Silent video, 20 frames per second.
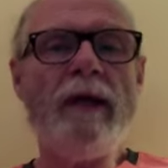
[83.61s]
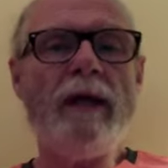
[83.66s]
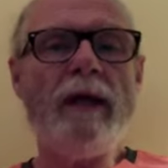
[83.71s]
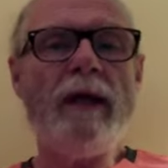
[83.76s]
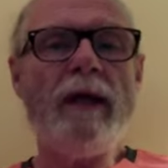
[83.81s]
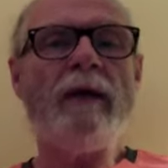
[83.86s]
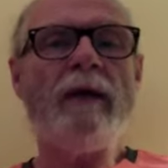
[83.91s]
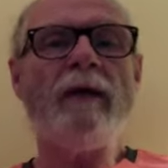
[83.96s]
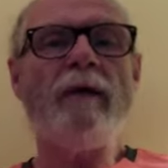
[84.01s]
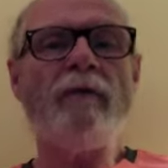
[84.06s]

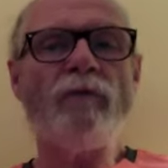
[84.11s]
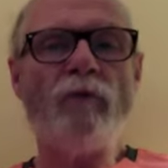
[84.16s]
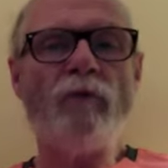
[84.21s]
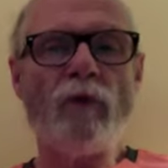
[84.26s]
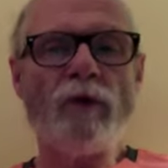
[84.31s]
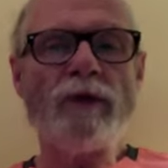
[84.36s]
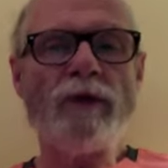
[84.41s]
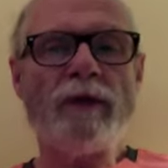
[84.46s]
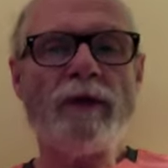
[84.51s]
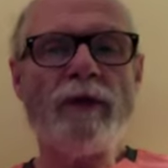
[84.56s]
and
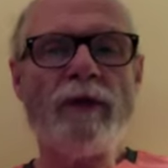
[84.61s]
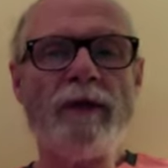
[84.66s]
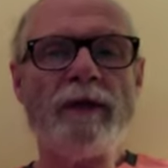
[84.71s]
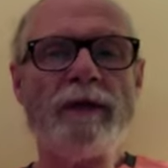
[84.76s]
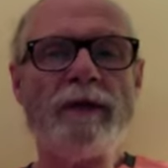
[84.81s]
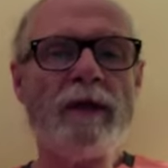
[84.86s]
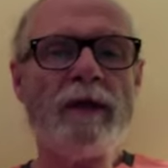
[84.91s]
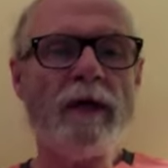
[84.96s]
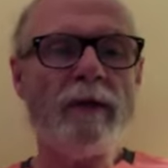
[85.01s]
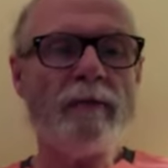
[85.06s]
unfortunately at
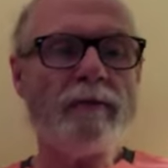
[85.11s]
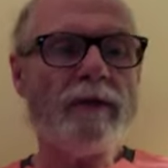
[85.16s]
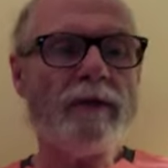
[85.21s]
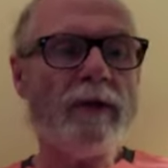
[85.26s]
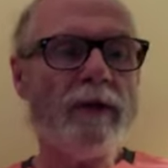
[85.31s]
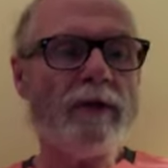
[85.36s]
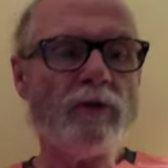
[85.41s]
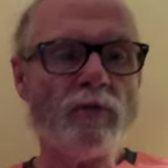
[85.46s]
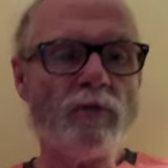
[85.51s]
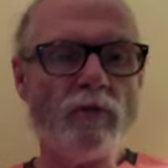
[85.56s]
times
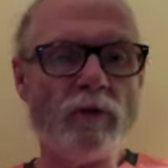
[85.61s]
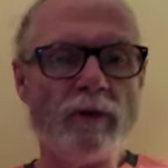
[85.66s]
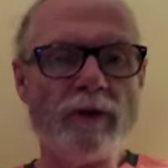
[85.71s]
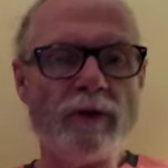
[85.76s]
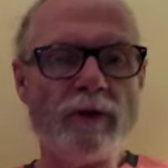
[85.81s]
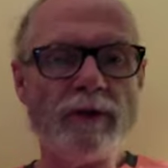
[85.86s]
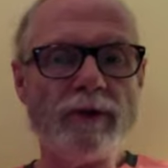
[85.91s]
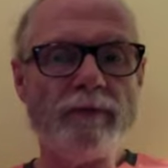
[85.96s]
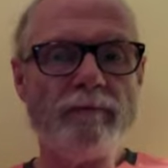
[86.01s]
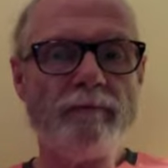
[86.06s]
it's
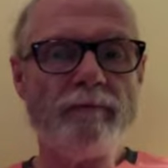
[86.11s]
worse.